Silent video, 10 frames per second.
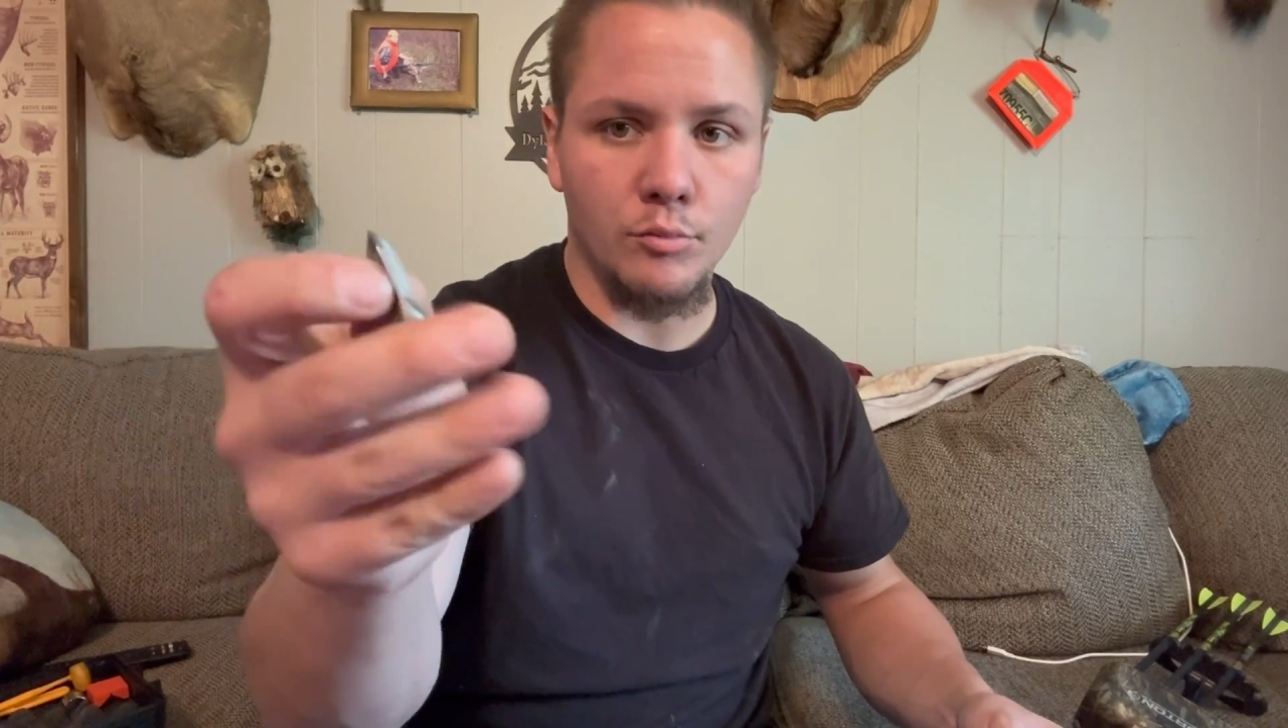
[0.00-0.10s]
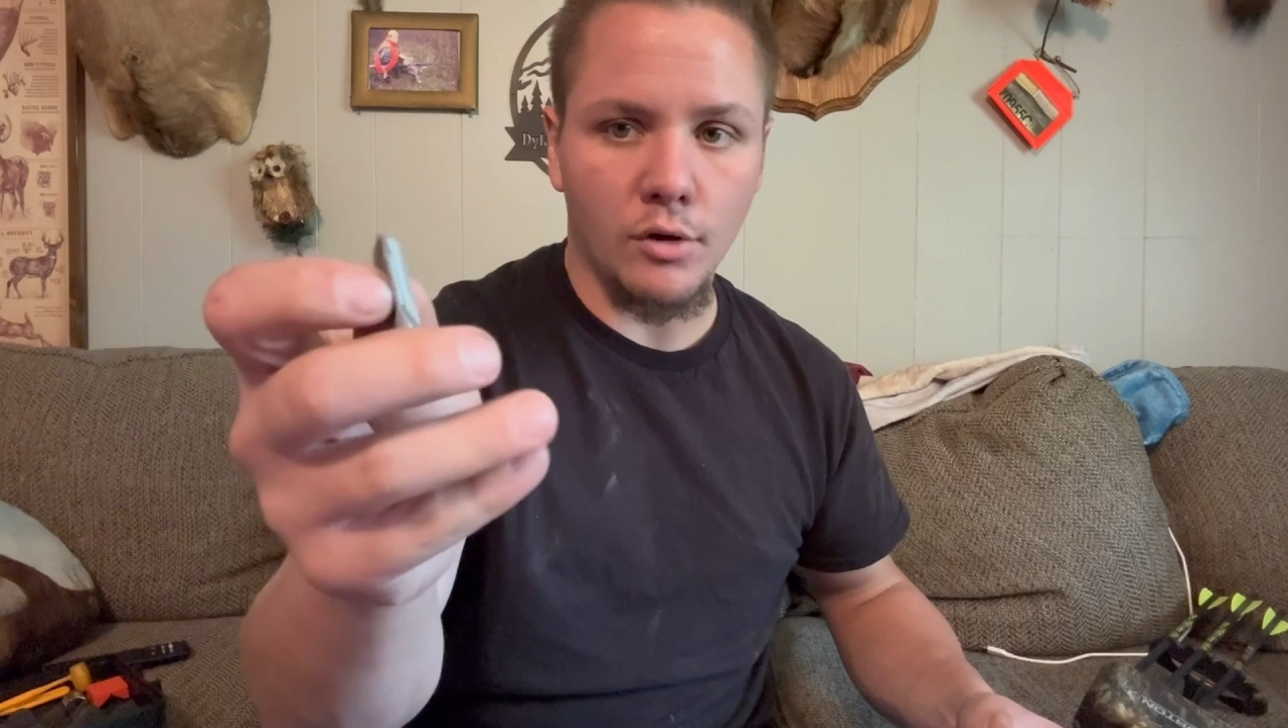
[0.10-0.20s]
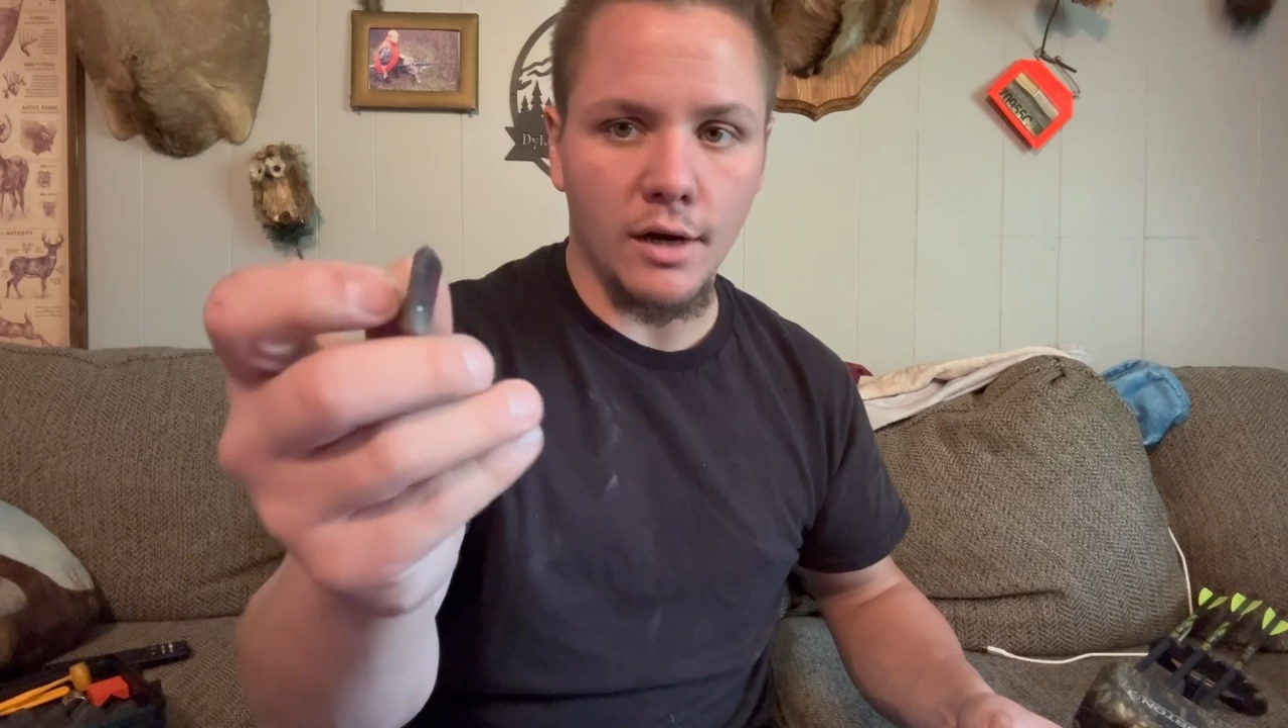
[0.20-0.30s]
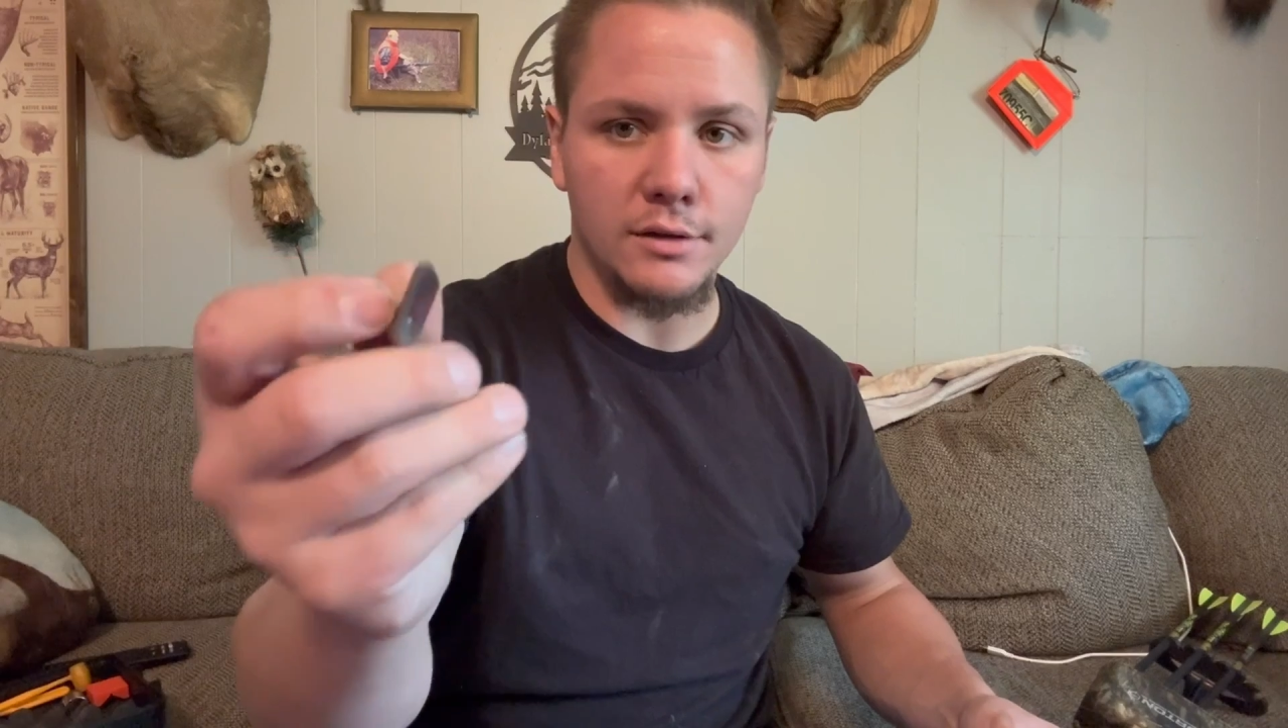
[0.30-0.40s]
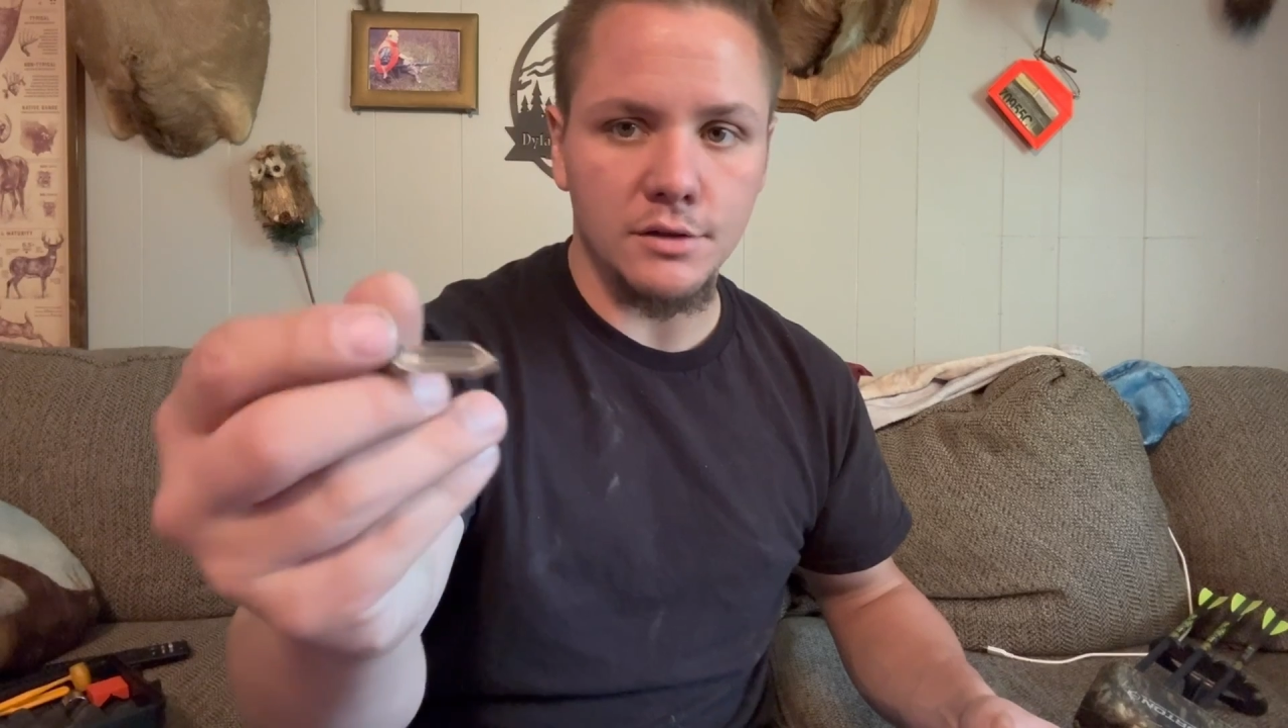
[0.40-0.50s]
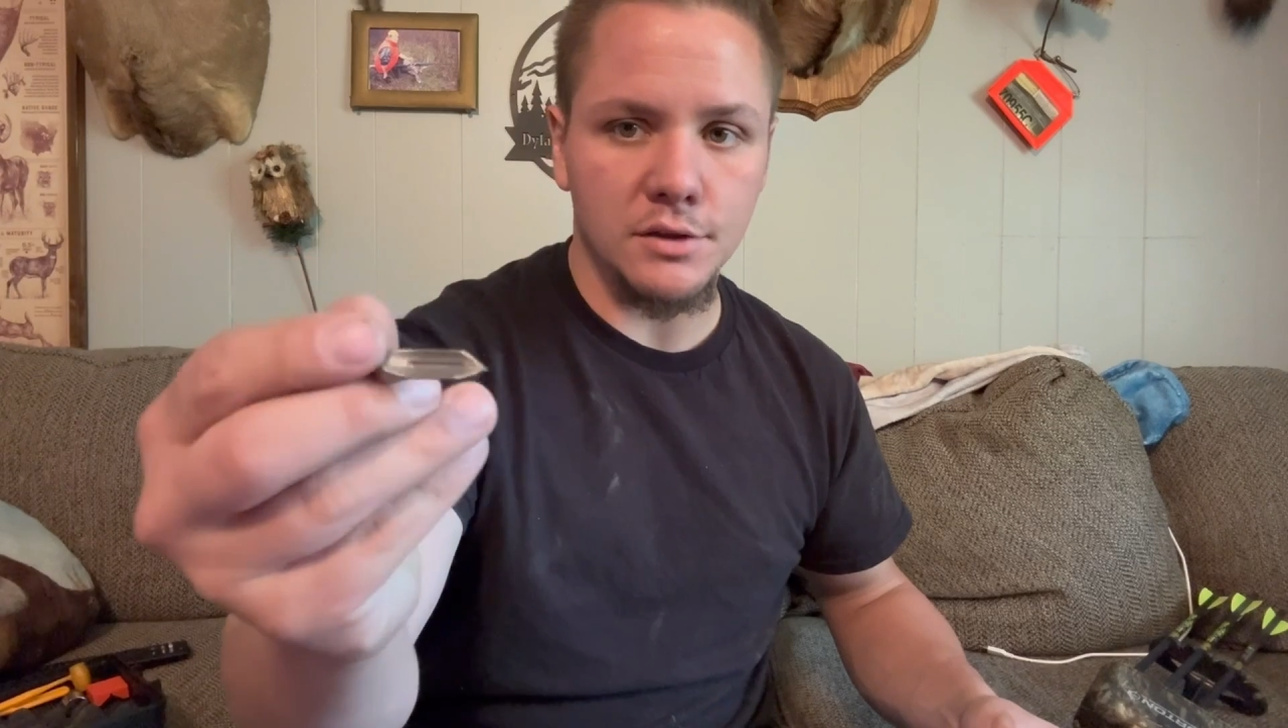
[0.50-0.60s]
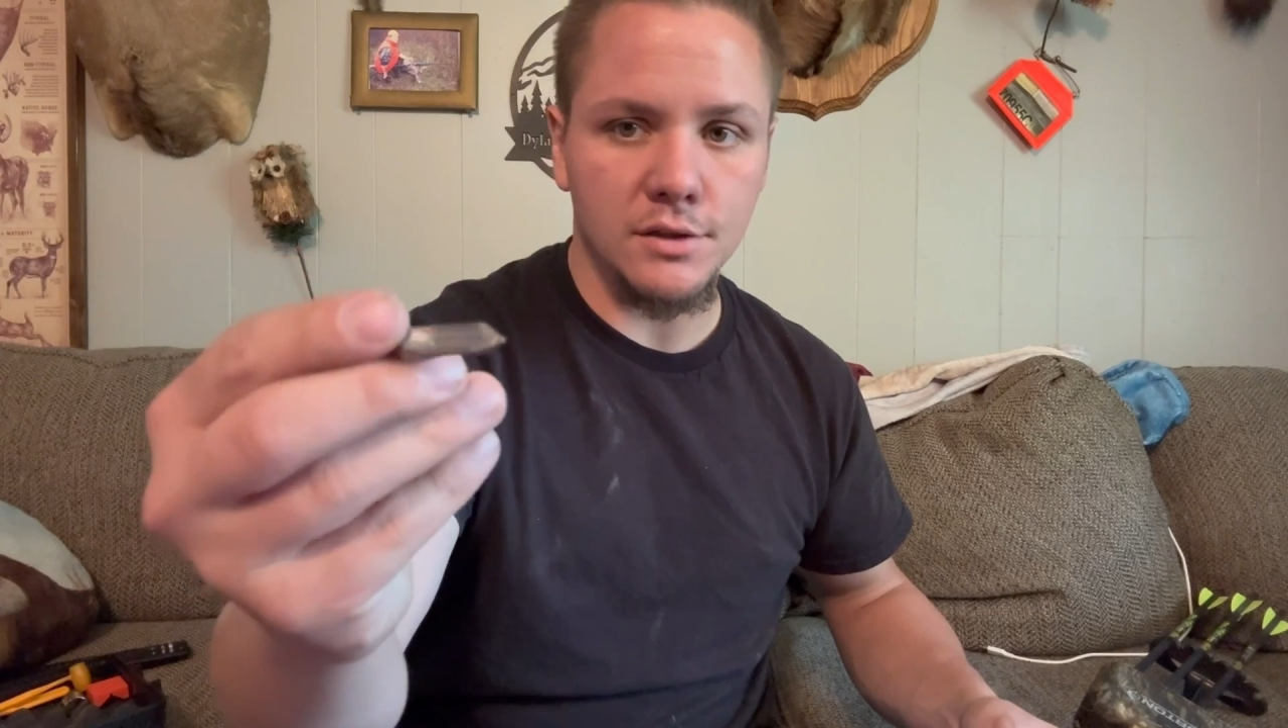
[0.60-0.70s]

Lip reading: practice